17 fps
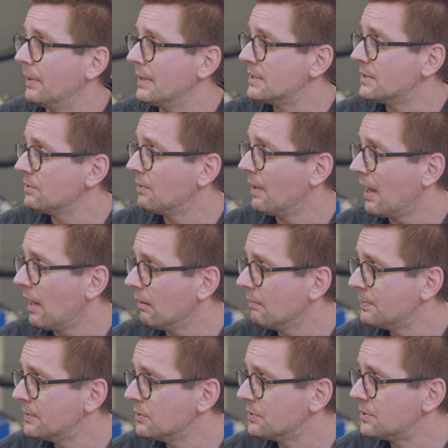best to
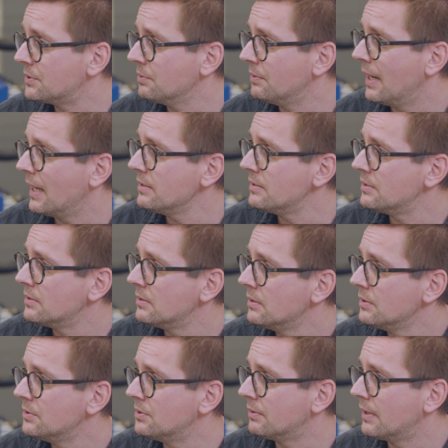help the students
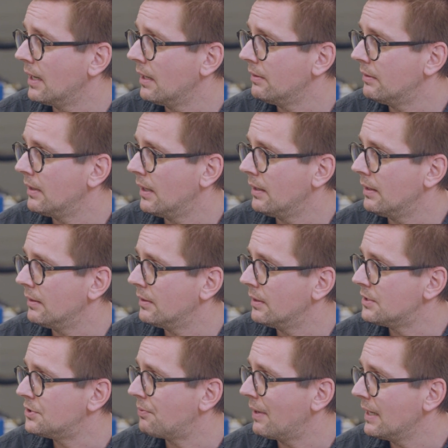to get
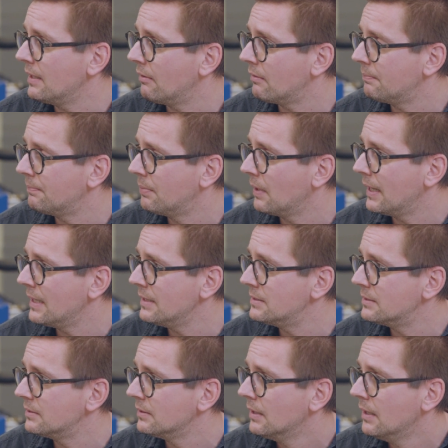the trainer
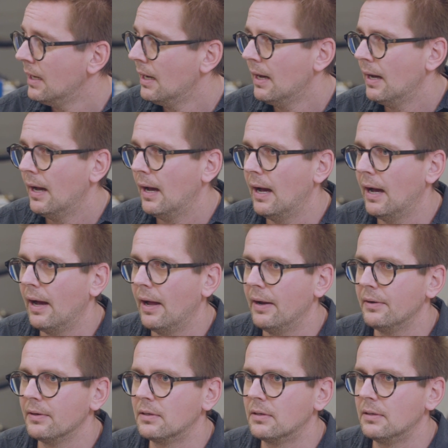place.
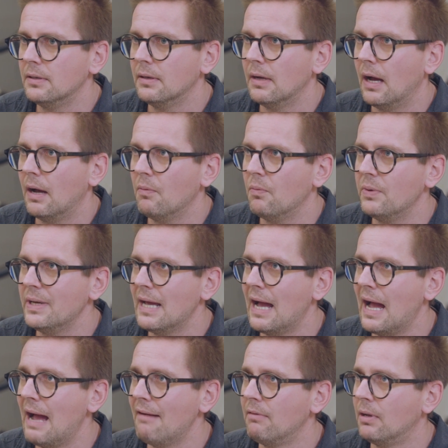And we
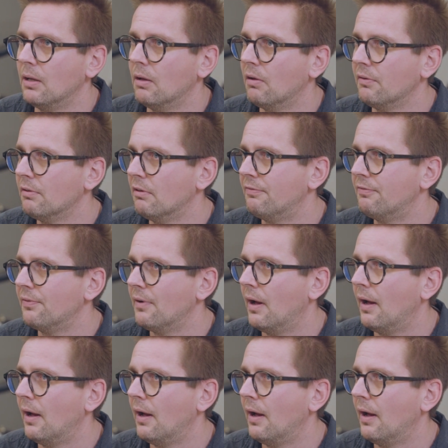have a lot of